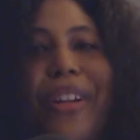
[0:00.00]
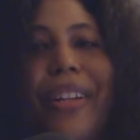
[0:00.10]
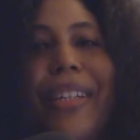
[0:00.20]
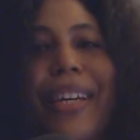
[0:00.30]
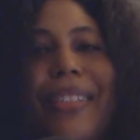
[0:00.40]
in
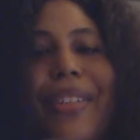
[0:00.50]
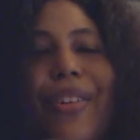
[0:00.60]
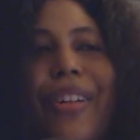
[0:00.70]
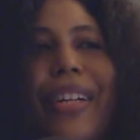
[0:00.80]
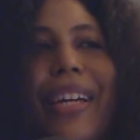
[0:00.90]
the
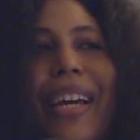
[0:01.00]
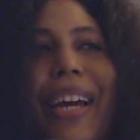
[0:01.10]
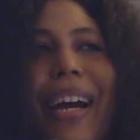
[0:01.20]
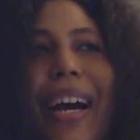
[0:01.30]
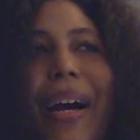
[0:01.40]
category,
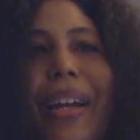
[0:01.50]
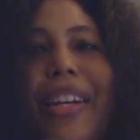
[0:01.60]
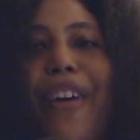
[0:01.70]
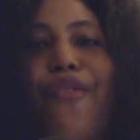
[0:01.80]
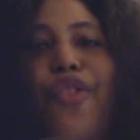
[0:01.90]
and they
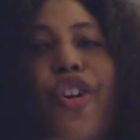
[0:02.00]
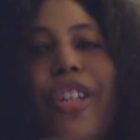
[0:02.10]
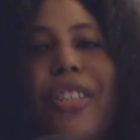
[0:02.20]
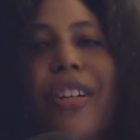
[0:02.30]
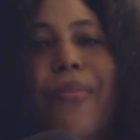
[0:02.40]
have
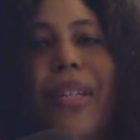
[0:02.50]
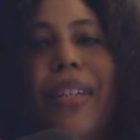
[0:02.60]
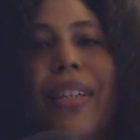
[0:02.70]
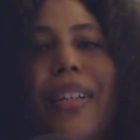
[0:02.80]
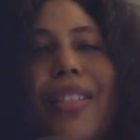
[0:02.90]
nurtured me.